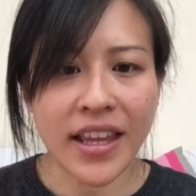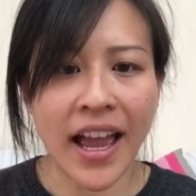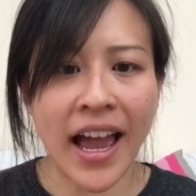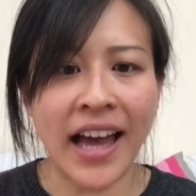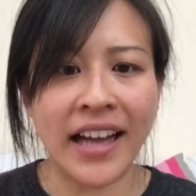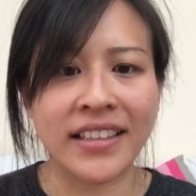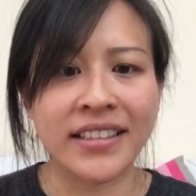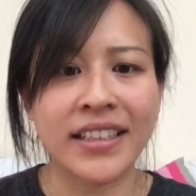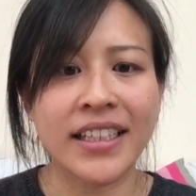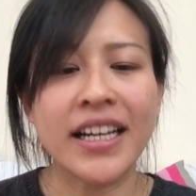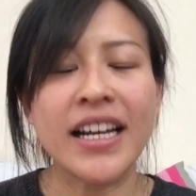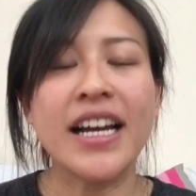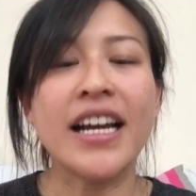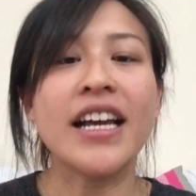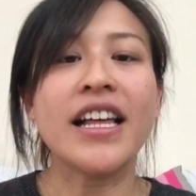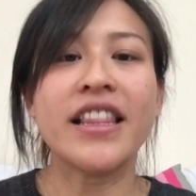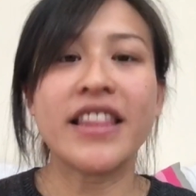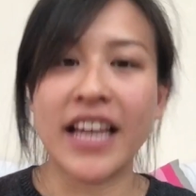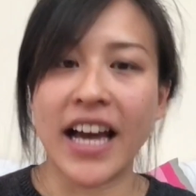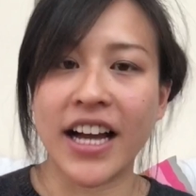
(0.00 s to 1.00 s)
And
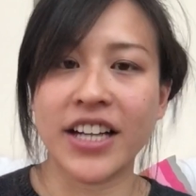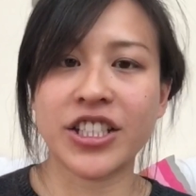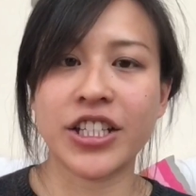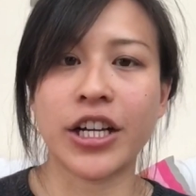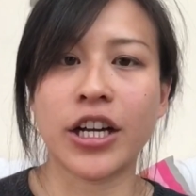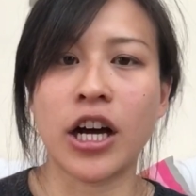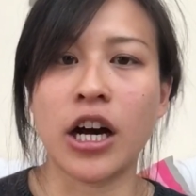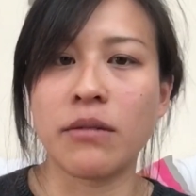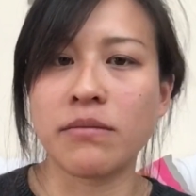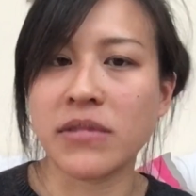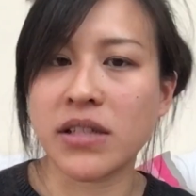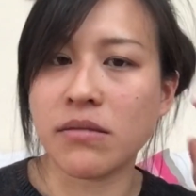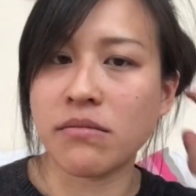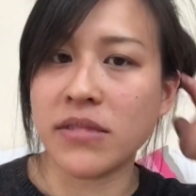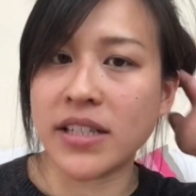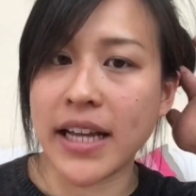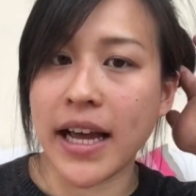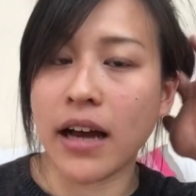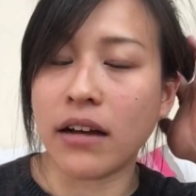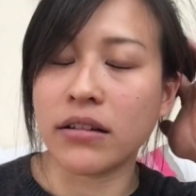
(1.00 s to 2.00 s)
that actually calms them
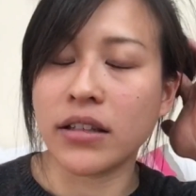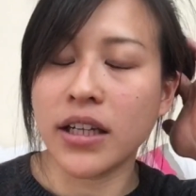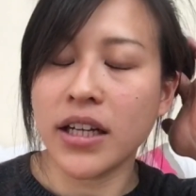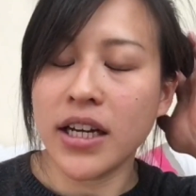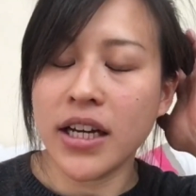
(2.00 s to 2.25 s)
down.